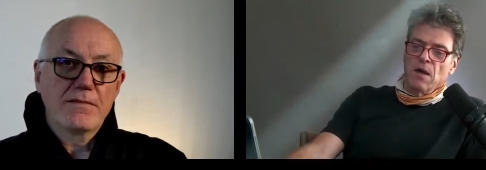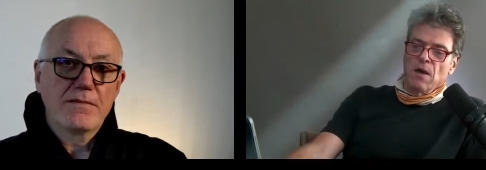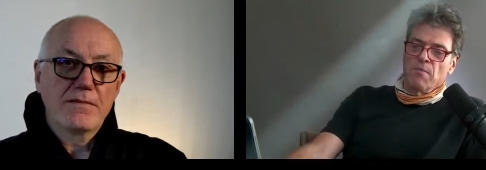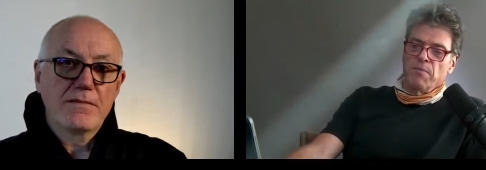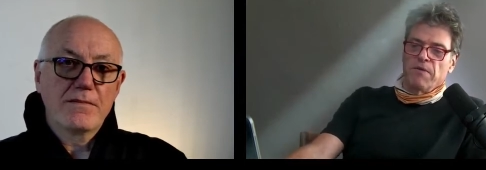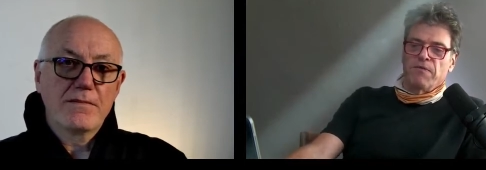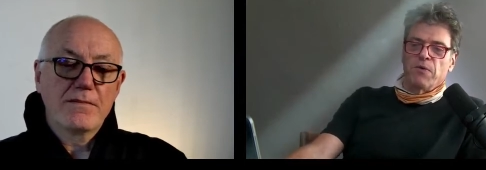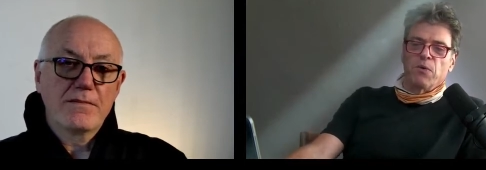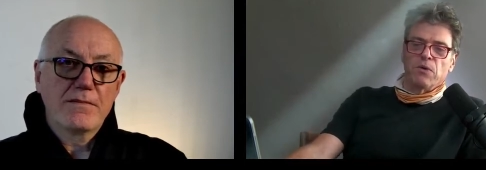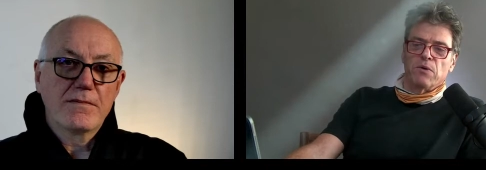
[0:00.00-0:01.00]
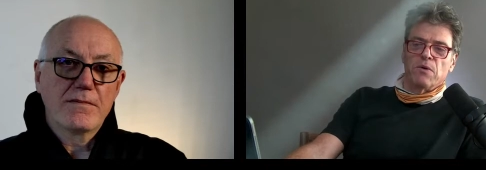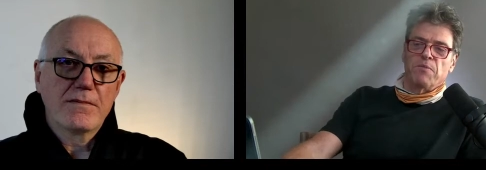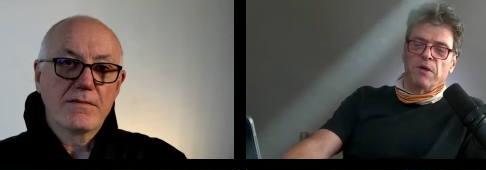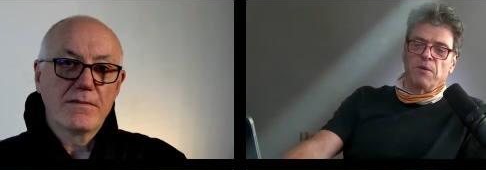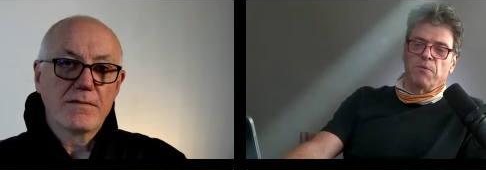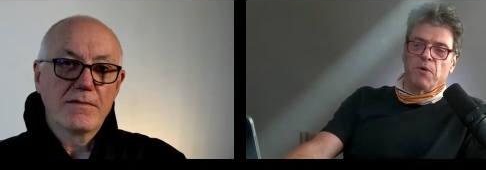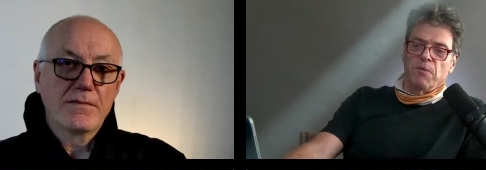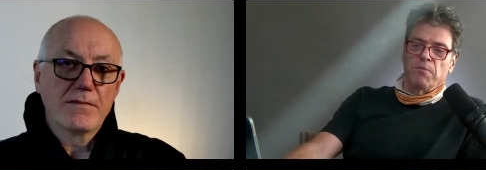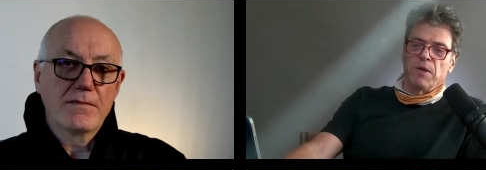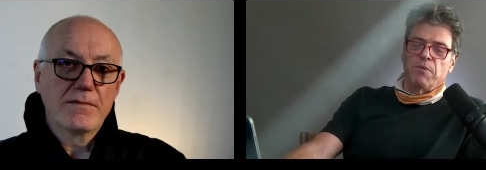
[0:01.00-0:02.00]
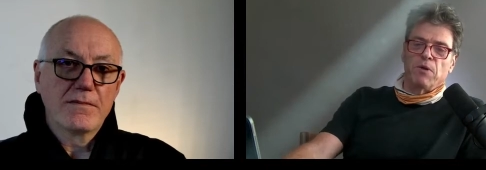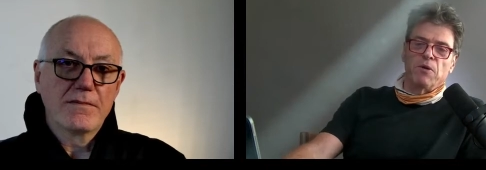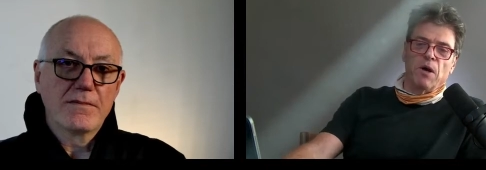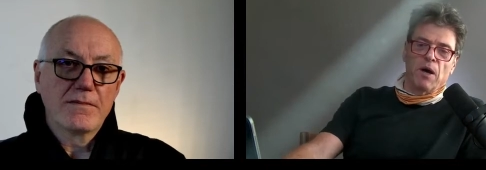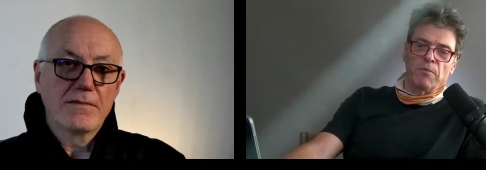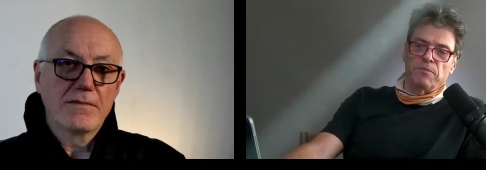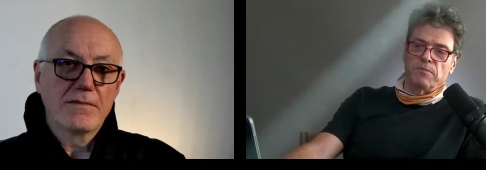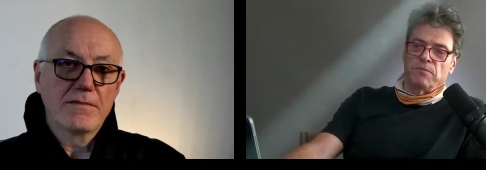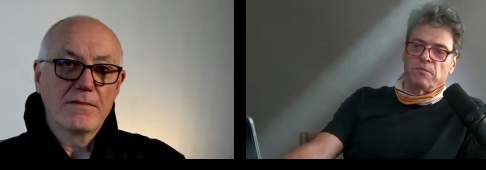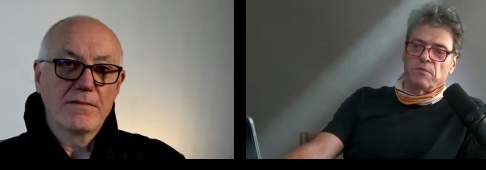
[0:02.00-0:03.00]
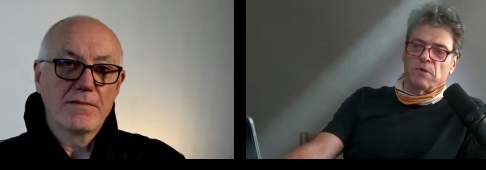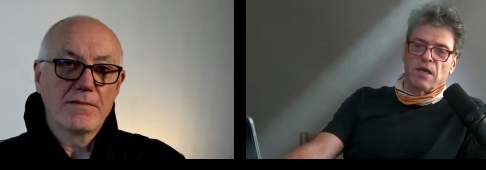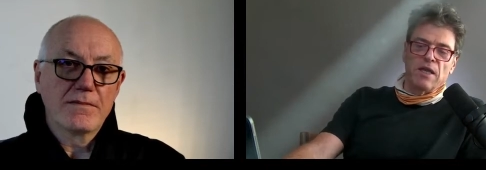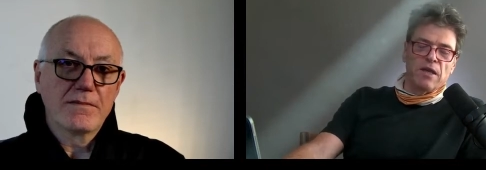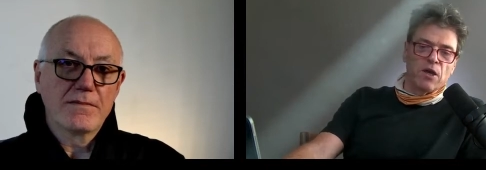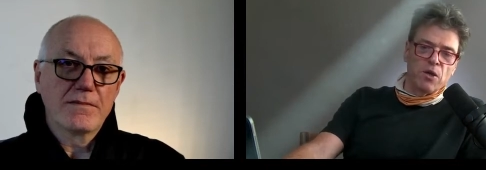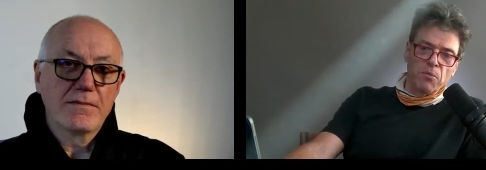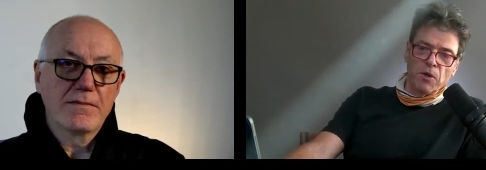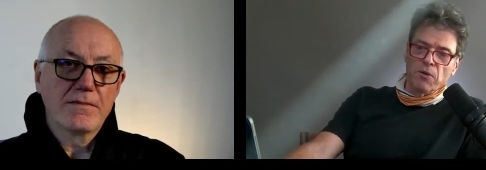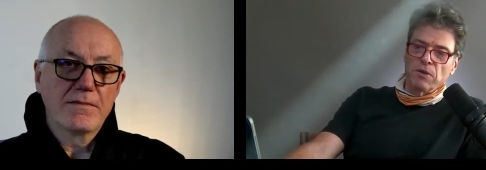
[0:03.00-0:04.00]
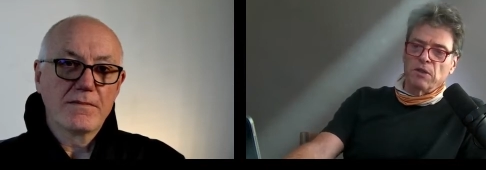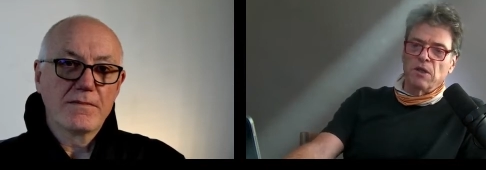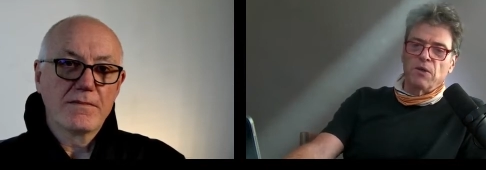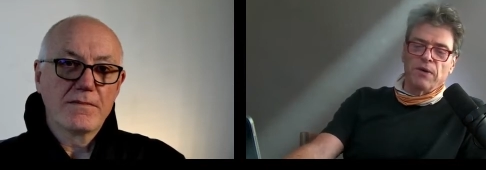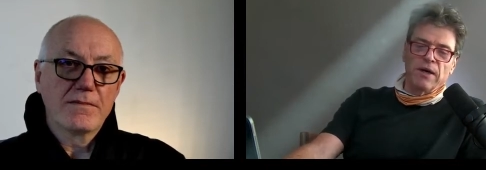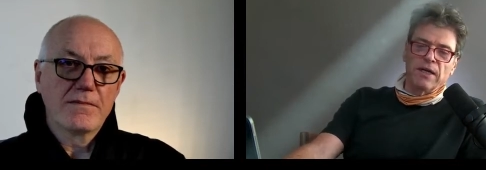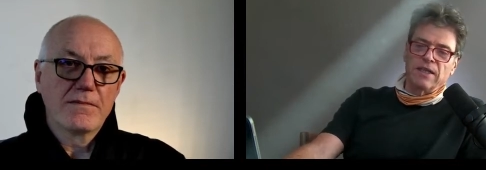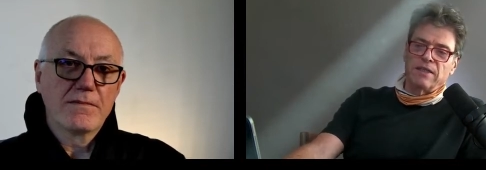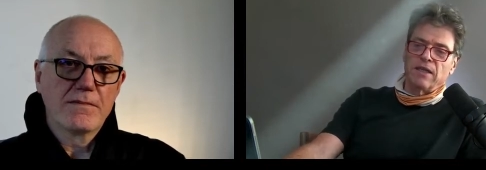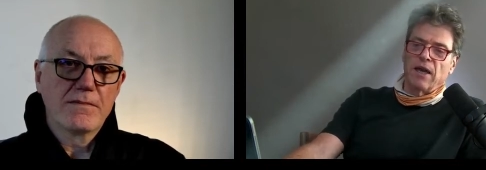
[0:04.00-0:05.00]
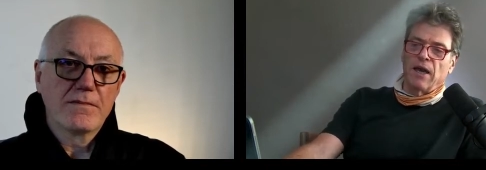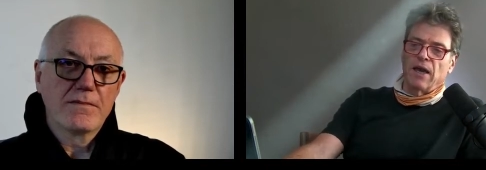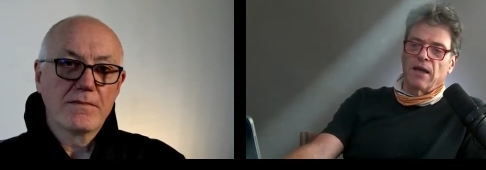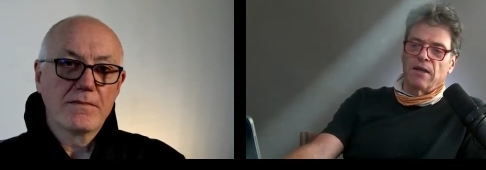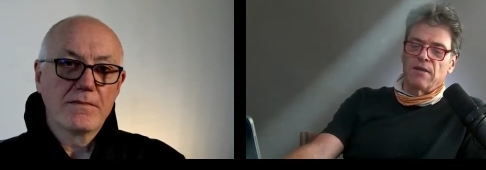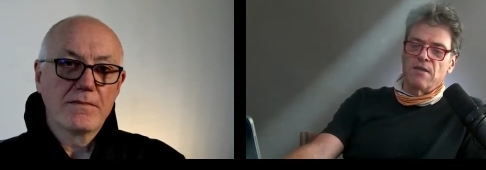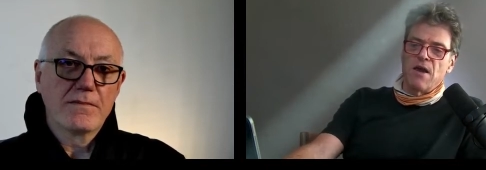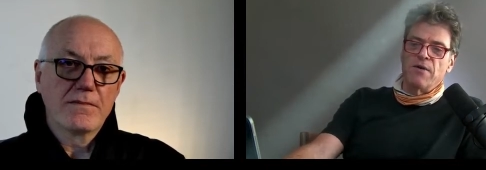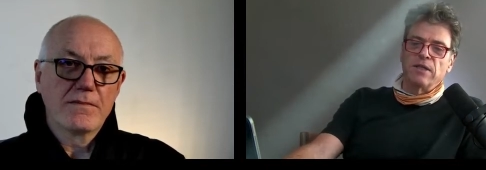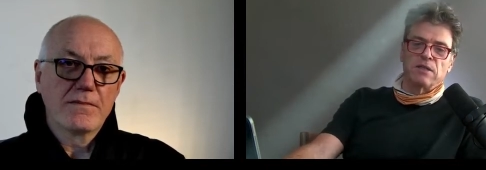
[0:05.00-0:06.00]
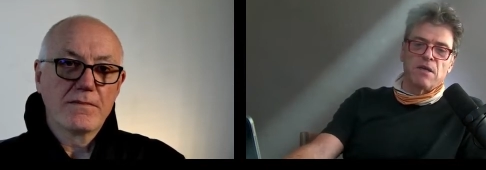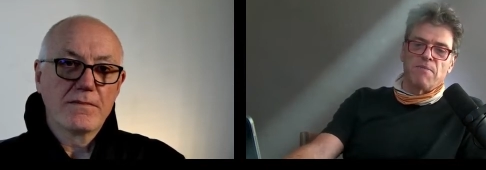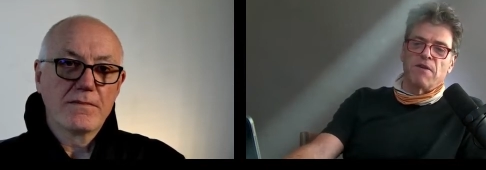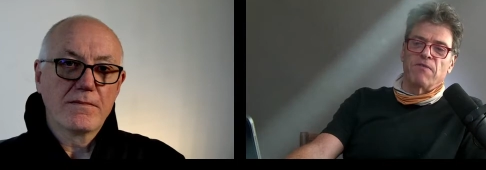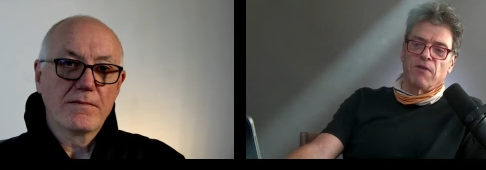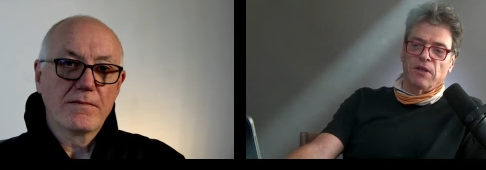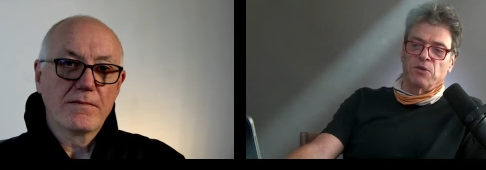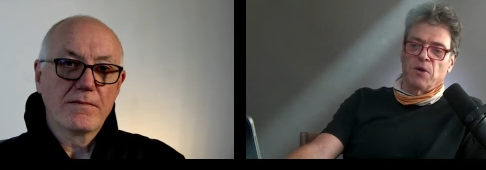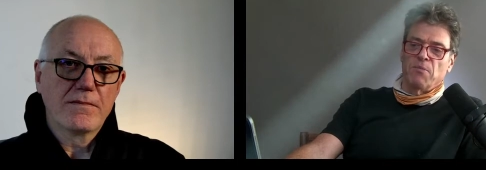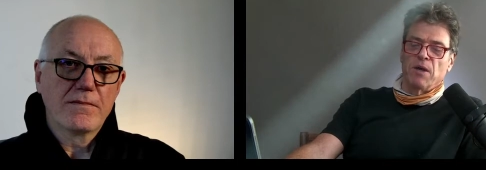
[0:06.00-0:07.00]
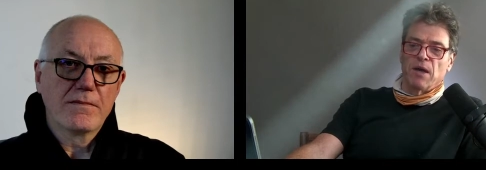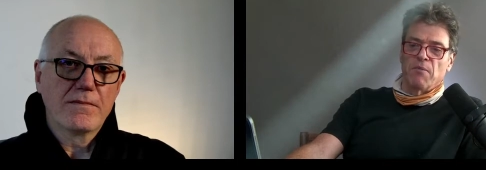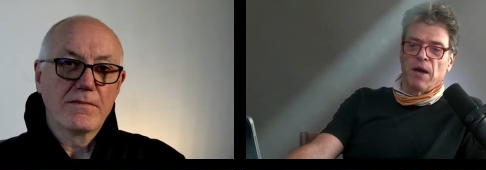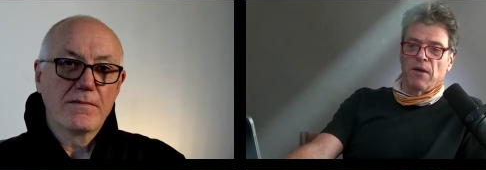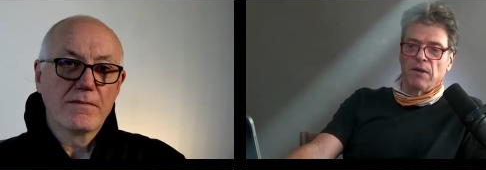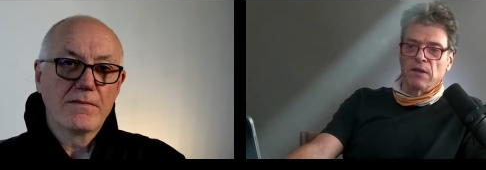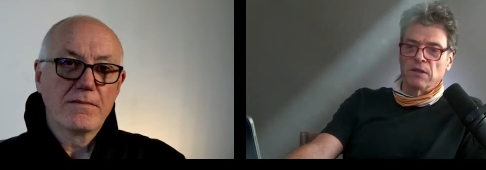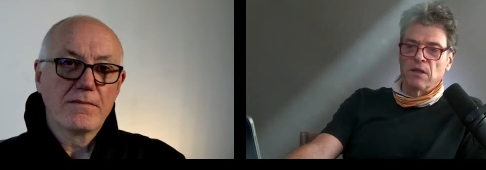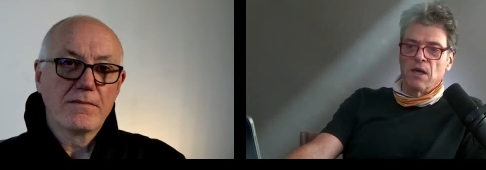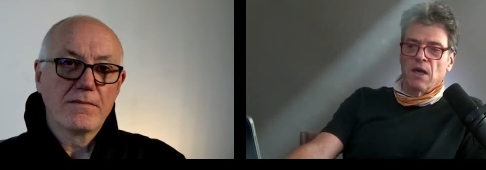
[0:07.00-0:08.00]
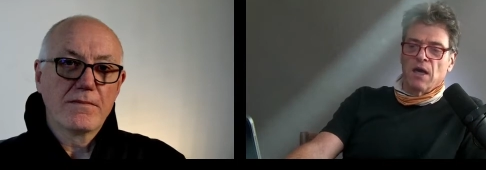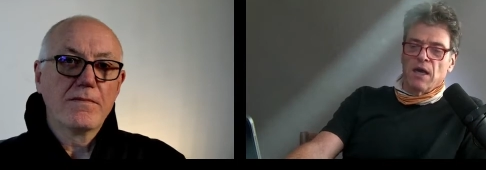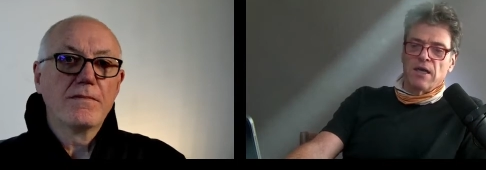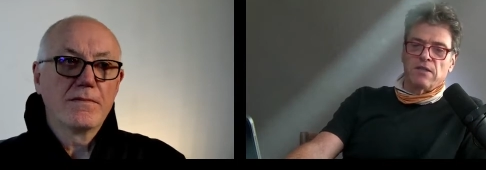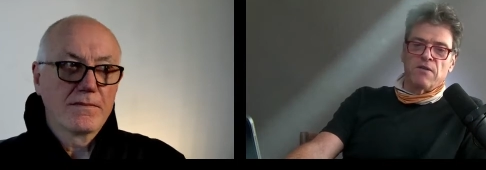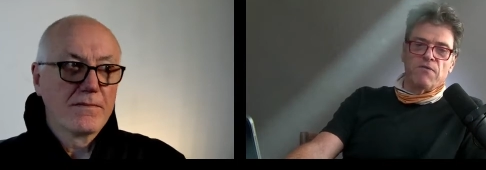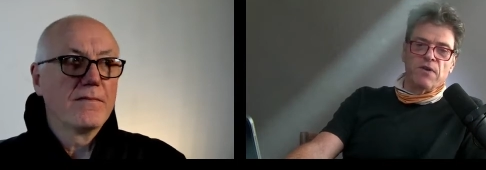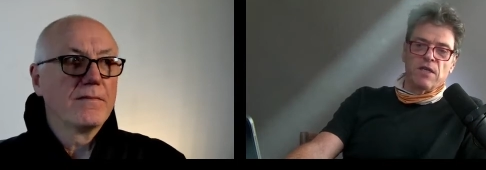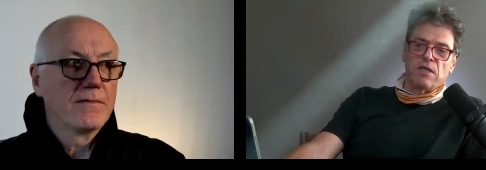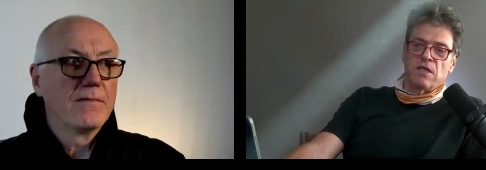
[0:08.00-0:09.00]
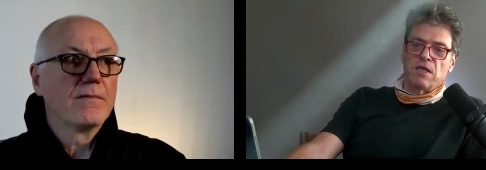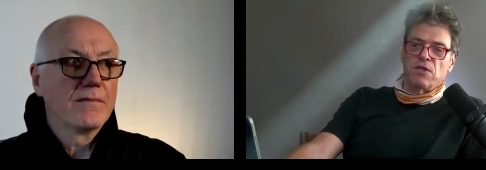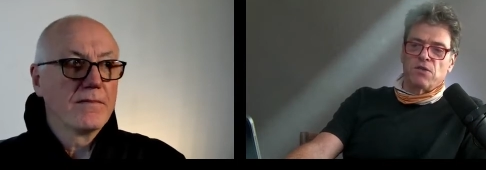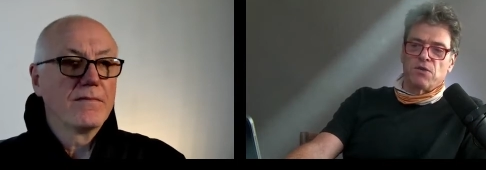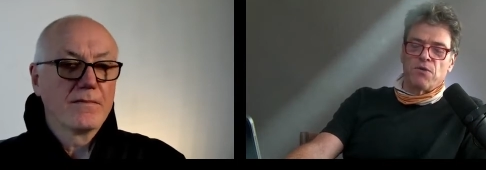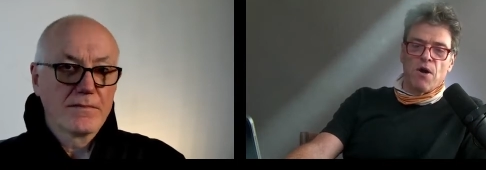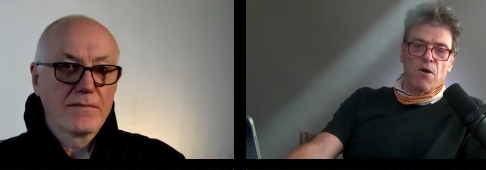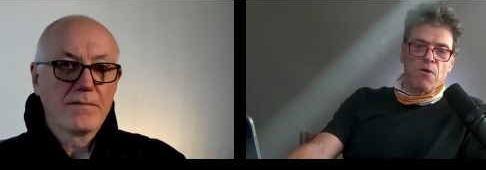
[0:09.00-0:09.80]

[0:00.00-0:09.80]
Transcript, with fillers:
Speaker 1: But for ordinary people, people who aren't in the community, who aren't in tech, there is something very troubling about this: is that VCs throw